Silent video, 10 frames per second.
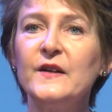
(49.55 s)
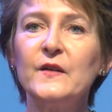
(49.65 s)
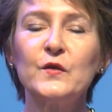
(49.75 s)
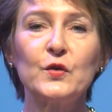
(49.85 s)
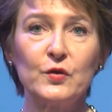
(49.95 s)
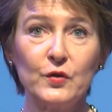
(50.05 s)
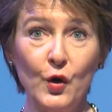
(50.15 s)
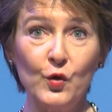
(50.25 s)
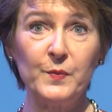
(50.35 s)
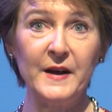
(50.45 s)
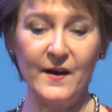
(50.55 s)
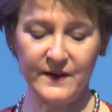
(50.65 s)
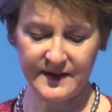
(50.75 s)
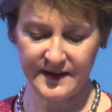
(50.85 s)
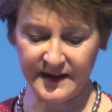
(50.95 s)
And shortly
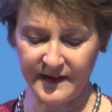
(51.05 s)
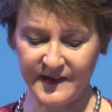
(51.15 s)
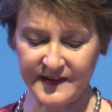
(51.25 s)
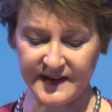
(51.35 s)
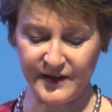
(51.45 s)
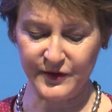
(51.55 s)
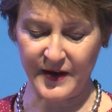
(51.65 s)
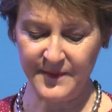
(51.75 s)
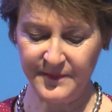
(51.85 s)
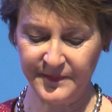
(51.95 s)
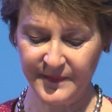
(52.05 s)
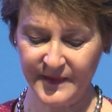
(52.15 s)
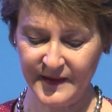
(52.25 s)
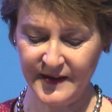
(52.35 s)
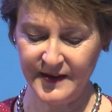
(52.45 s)
thereafter, the Swiss
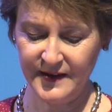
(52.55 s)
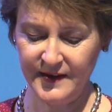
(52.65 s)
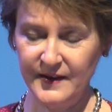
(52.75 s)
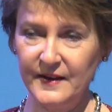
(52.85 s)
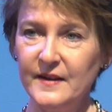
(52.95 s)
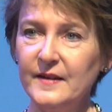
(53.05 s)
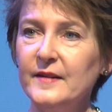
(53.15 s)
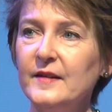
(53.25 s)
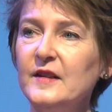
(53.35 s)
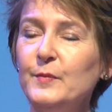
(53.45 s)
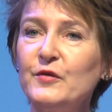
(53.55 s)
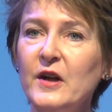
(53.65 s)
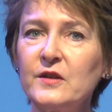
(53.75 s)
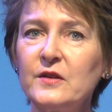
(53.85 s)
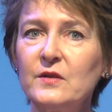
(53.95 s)
people in the referendum
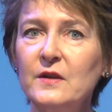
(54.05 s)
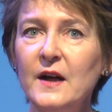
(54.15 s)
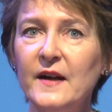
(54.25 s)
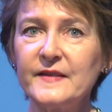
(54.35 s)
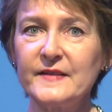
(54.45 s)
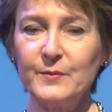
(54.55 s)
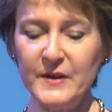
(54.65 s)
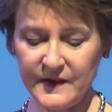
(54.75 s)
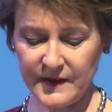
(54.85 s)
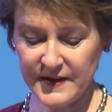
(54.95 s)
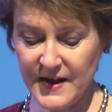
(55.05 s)
clearly said no